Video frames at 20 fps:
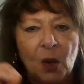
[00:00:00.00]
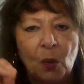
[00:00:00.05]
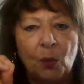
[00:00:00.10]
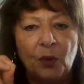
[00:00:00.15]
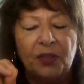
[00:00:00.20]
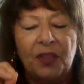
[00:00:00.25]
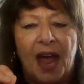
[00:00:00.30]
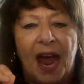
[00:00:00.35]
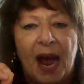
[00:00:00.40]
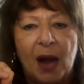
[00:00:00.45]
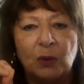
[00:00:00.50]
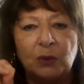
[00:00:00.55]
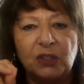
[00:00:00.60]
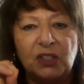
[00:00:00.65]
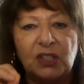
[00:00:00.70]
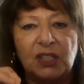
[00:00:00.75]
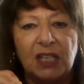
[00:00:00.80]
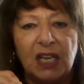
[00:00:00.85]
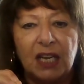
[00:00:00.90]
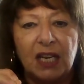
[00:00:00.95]

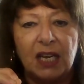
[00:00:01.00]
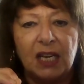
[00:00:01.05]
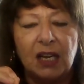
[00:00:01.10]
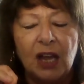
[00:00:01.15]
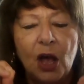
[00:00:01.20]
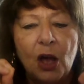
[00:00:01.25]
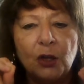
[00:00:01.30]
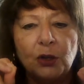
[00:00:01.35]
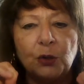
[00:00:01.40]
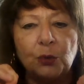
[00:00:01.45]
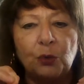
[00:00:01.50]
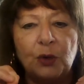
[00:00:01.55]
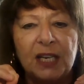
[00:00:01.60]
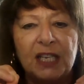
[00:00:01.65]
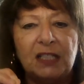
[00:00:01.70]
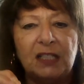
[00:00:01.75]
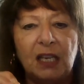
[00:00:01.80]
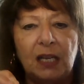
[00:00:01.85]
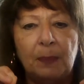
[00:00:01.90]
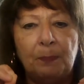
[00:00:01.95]
without seeing
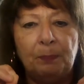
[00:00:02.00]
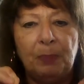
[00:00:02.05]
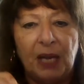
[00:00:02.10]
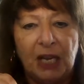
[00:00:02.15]
3D